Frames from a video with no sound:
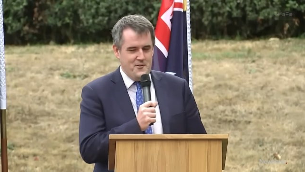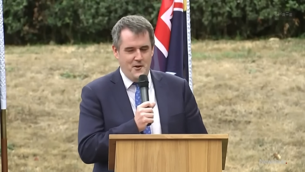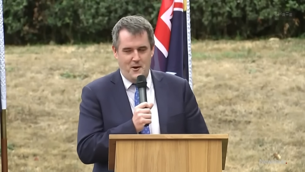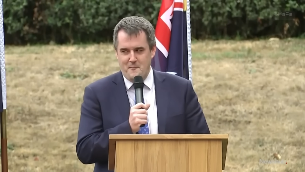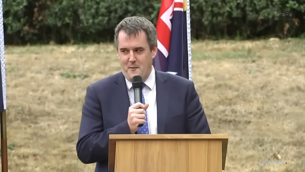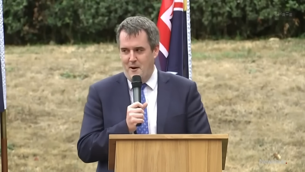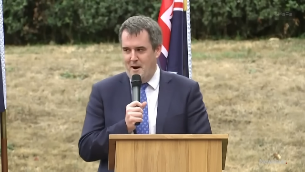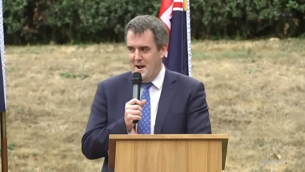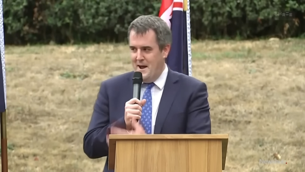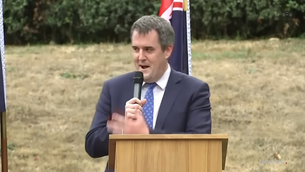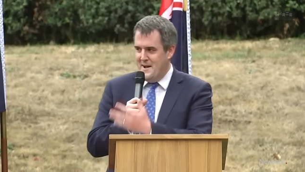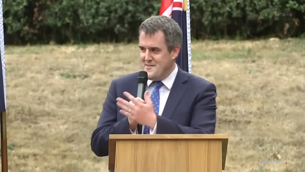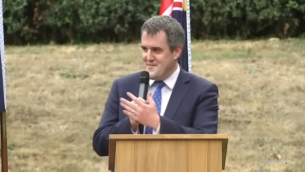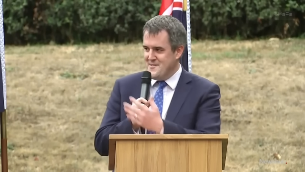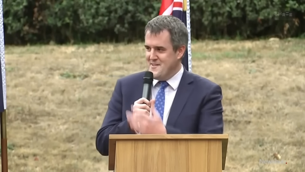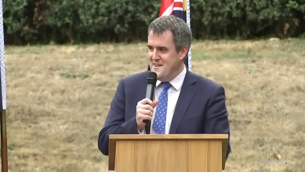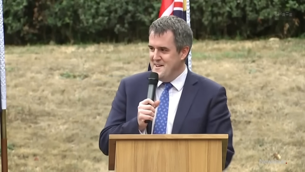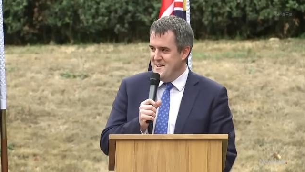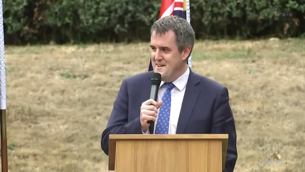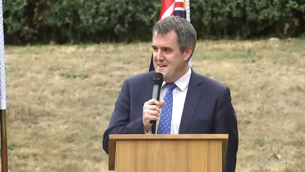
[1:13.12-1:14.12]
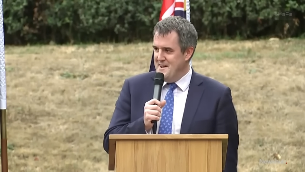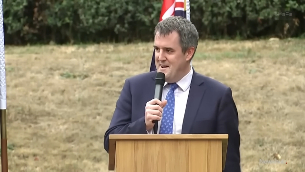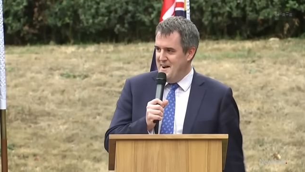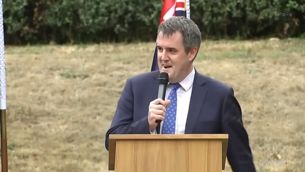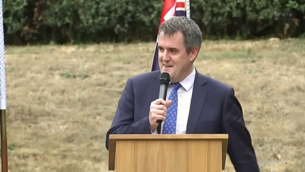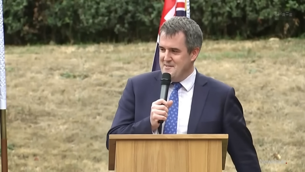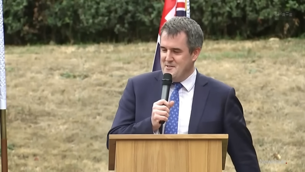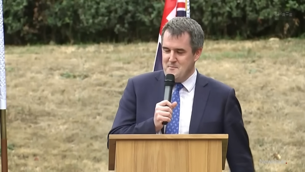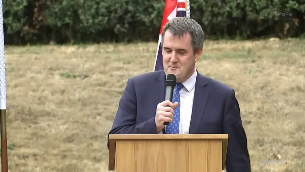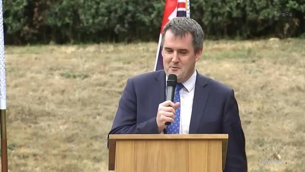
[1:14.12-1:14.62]
not my house,
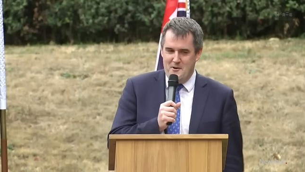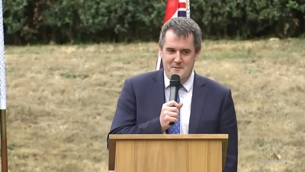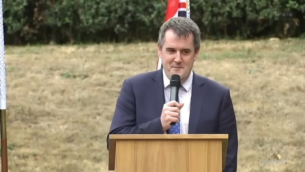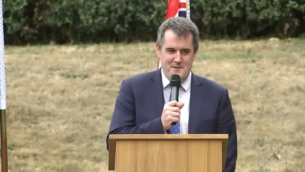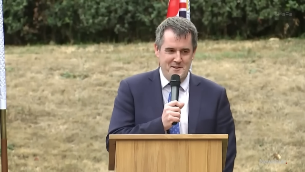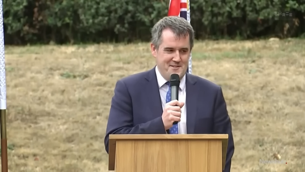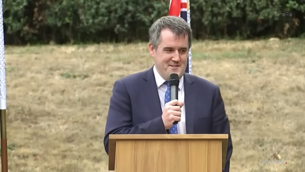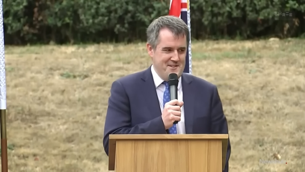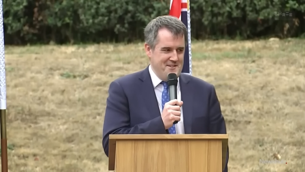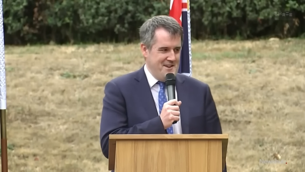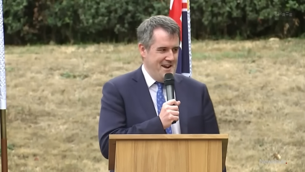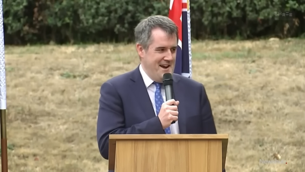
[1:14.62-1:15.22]
it's the Prime Minister's